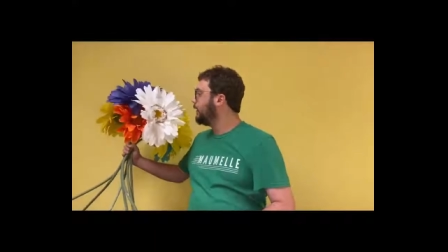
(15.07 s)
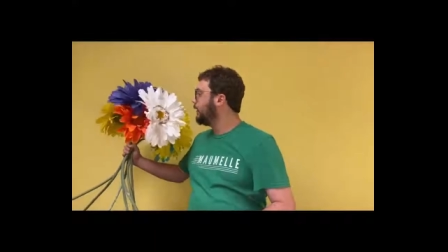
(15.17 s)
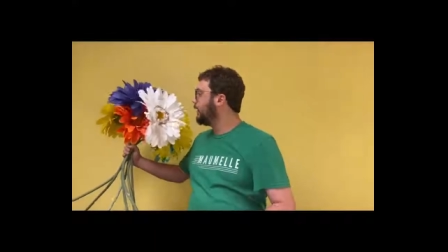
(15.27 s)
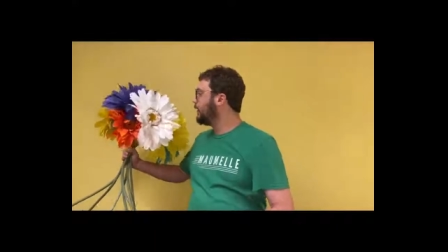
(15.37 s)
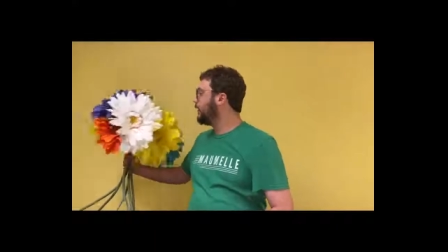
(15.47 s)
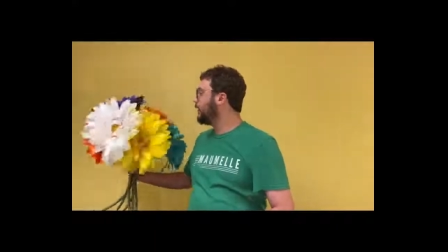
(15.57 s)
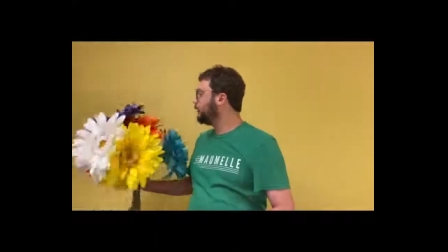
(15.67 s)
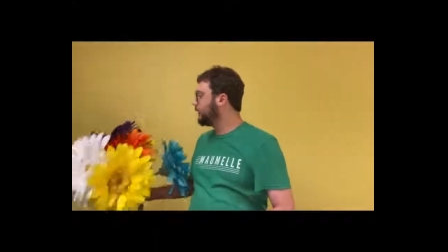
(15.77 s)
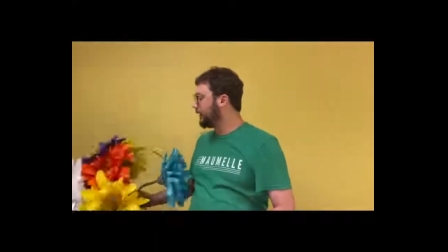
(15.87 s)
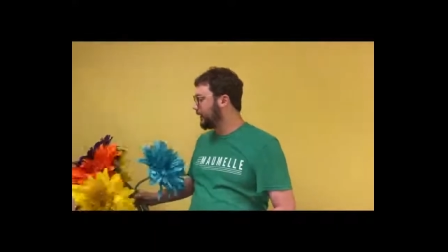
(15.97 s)
And you know,
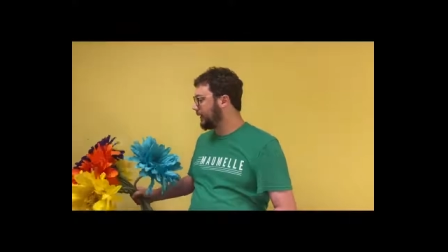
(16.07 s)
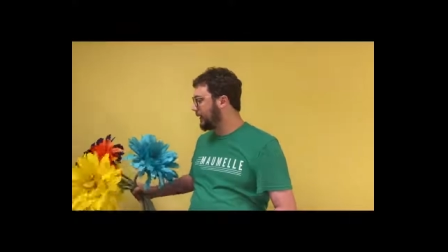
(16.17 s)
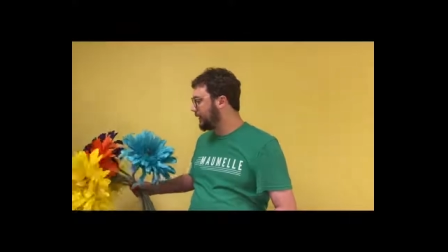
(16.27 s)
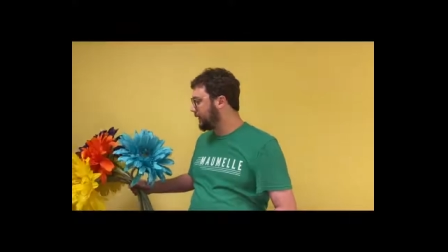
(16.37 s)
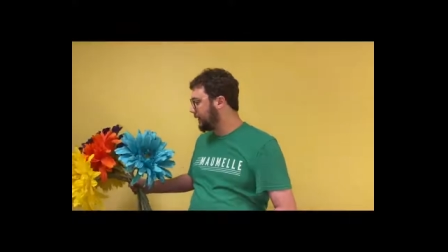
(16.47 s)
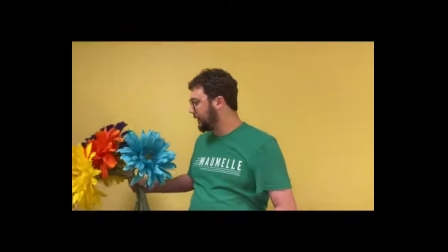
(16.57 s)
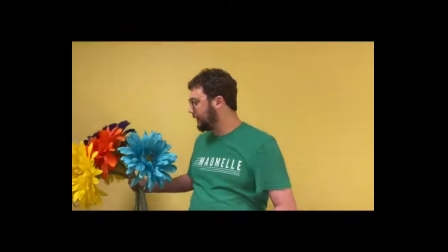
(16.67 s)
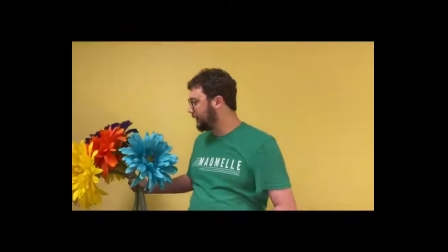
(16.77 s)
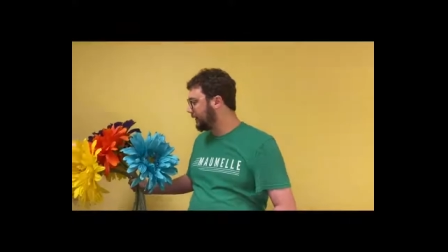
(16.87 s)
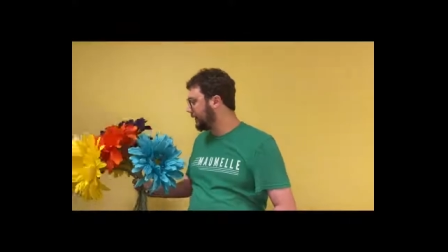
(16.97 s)
really in
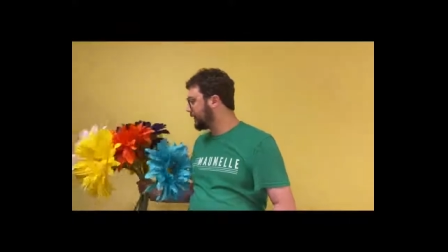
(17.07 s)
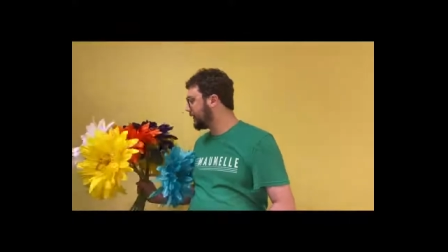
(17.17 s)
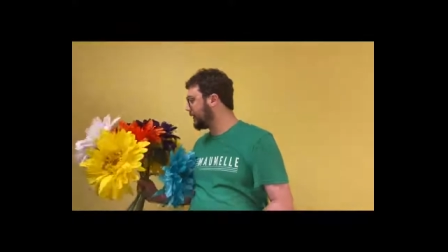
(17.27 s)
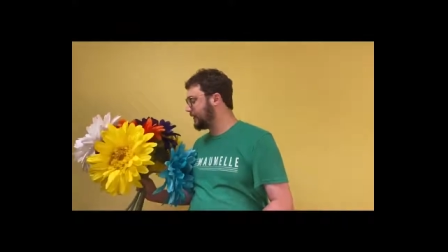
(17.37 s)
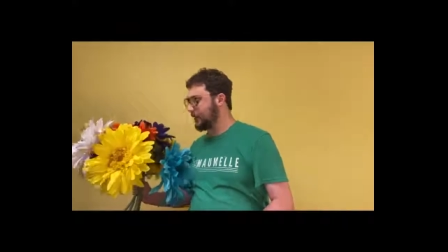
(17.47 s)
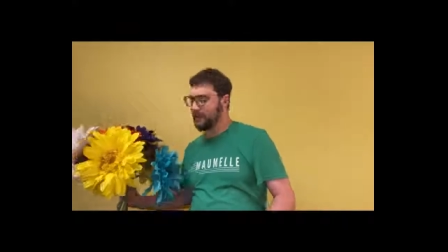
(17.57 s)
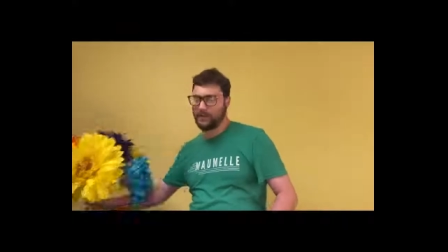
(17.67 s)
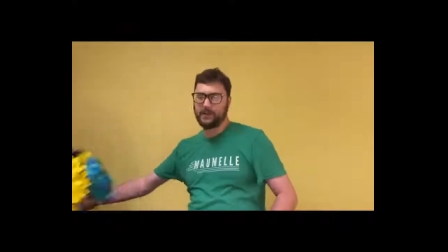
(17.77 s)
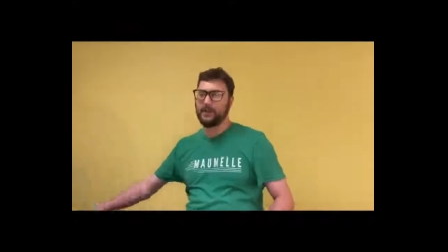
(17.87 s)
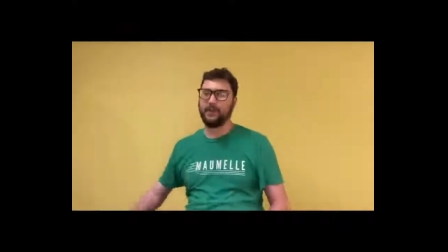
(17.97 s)
hindsight, this just it
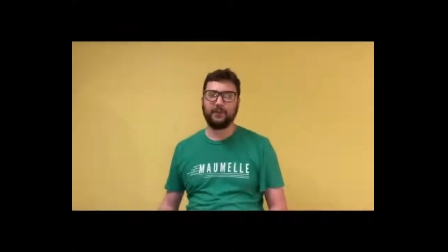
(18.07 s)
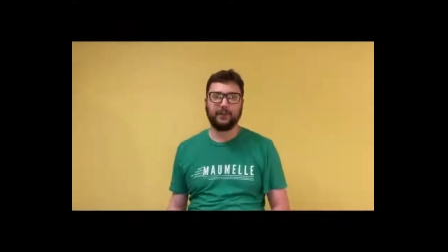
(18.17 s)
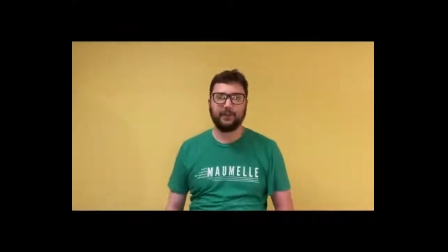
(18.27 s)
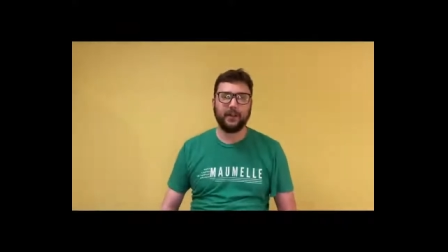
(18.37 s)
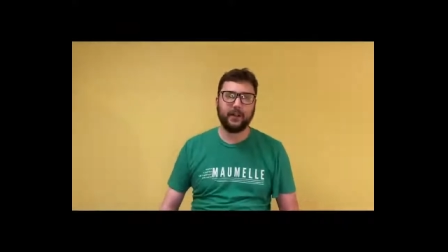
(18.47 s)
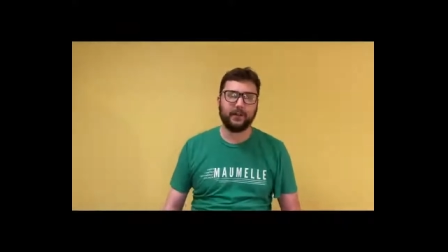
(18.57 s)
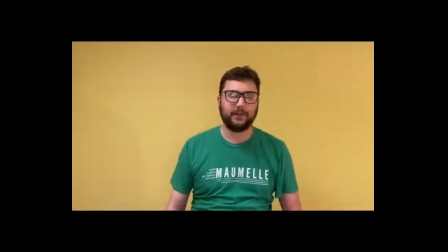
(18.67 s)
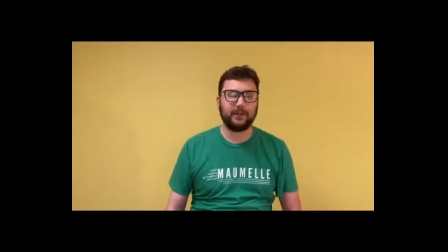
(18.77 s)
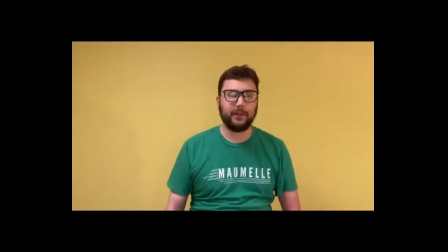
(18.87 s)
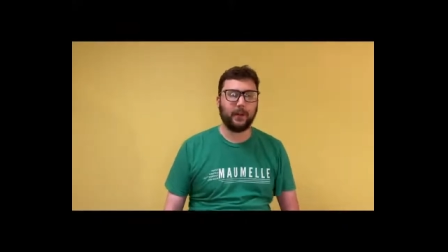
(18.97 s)
just doesn't it doesn't
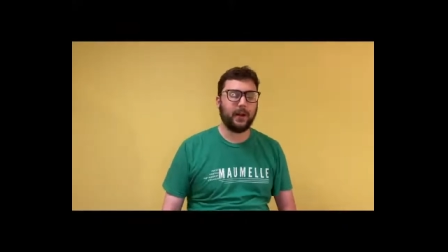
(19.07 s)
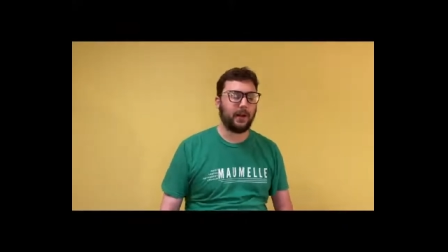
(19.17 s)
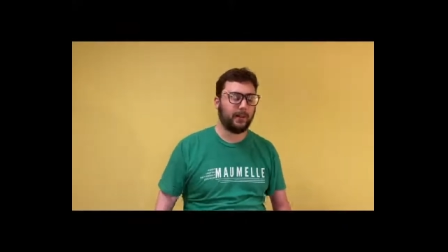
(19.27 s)
feel right.